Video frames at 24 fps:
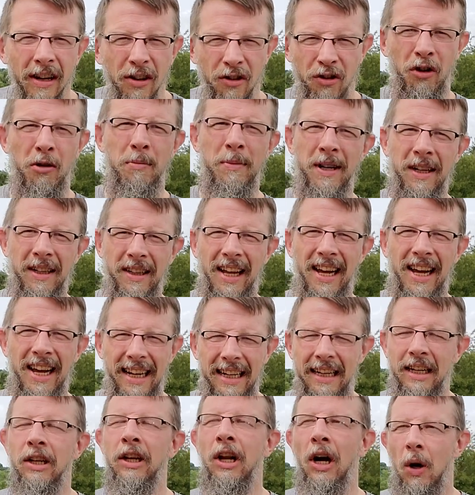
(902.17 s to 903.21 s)
Shoot him in the
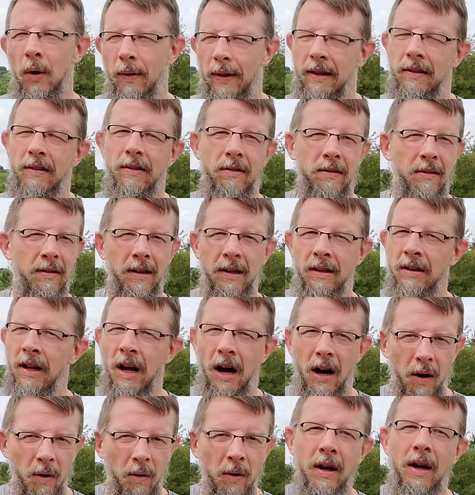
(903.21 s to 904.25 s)
leg. No,
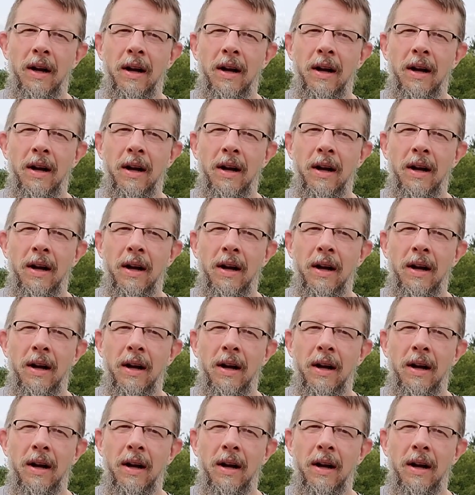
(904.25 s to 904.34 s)
no.